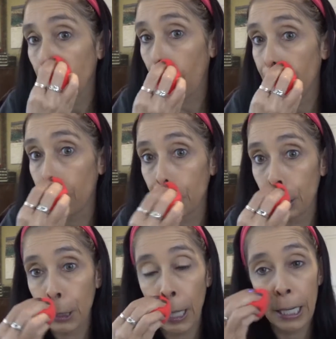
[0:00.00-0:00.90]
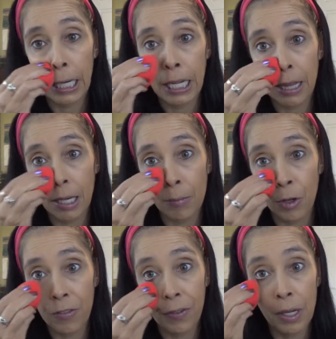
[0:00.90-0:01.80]
I've never tried anything
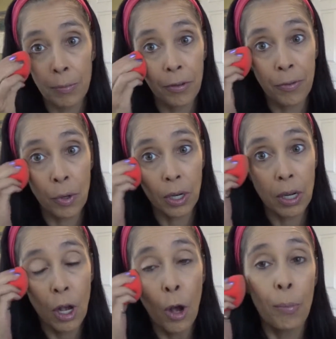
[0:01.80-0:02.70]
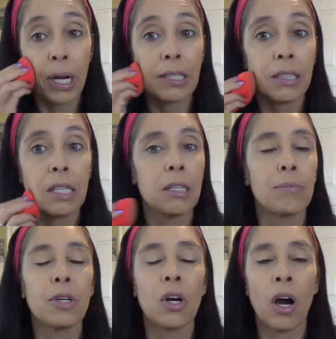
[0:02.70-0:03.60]
Morphe before, but I see
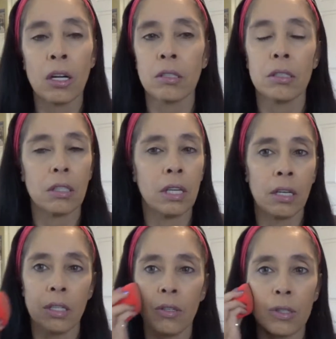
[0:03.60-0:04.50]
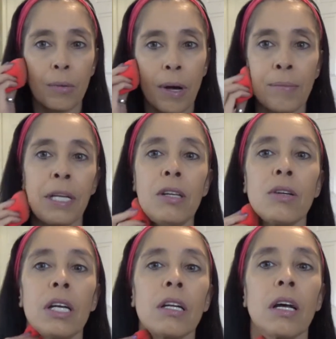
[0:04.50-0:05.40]
them constantly on YouTube. I mean, you
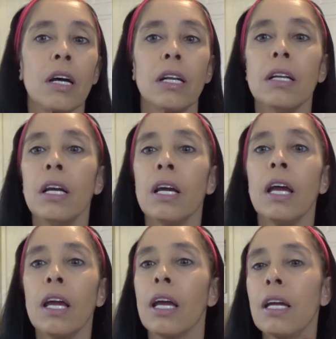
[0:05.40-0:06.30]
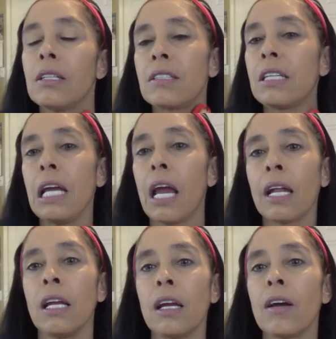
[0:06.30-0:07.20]
cannot see
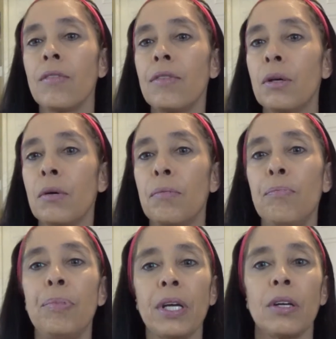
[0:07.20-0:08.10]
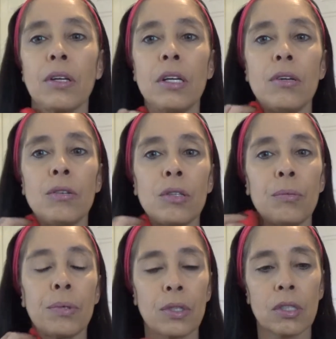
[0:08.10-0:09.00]
any of the bigger
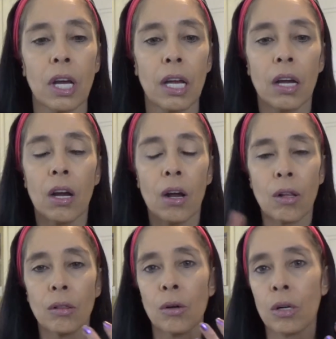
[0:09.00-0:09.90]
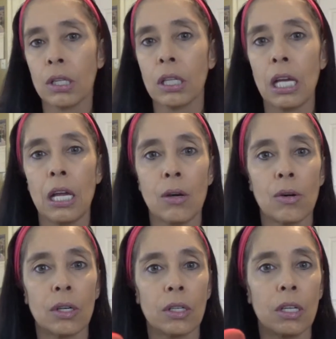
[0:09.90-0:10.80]
YouTubers like Laura Lee
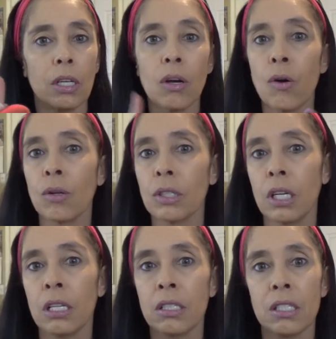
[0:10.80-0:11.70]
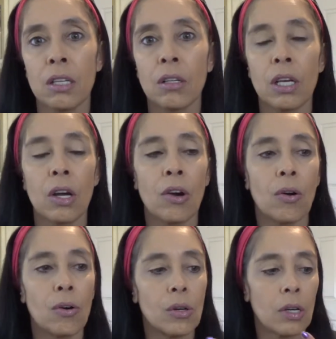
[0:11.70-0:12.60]
or Nicole Concilio
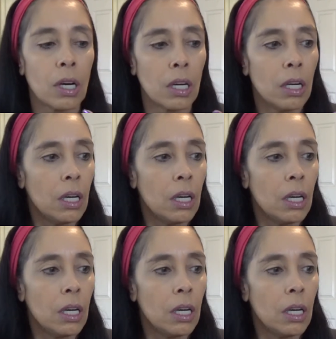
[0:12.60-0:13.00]
or